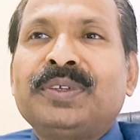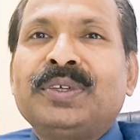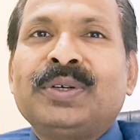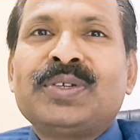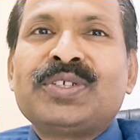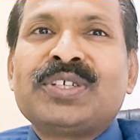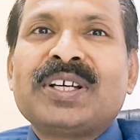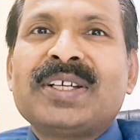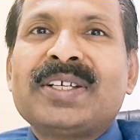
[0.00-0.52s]
your
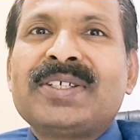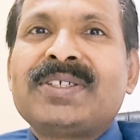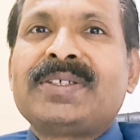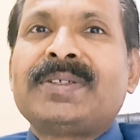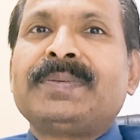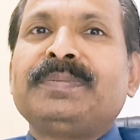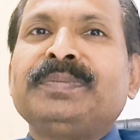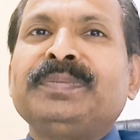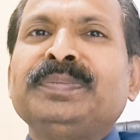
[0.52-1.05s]
chest
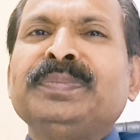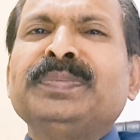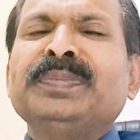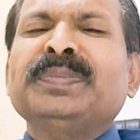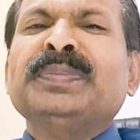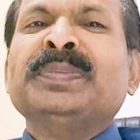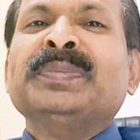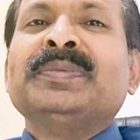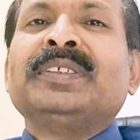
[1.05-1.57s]

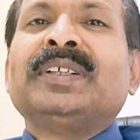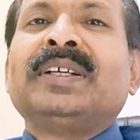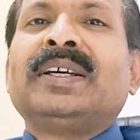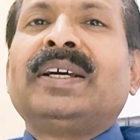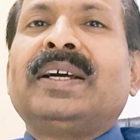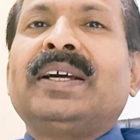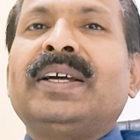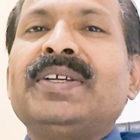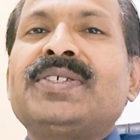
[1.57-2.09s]

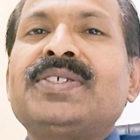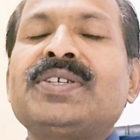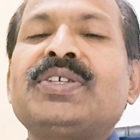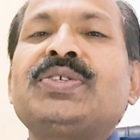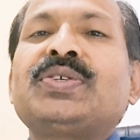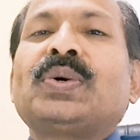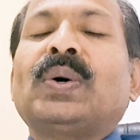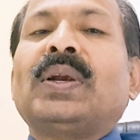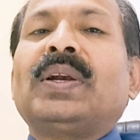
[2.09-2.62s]
and
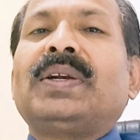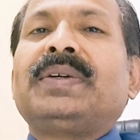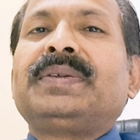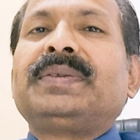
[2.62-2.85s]
sit tall.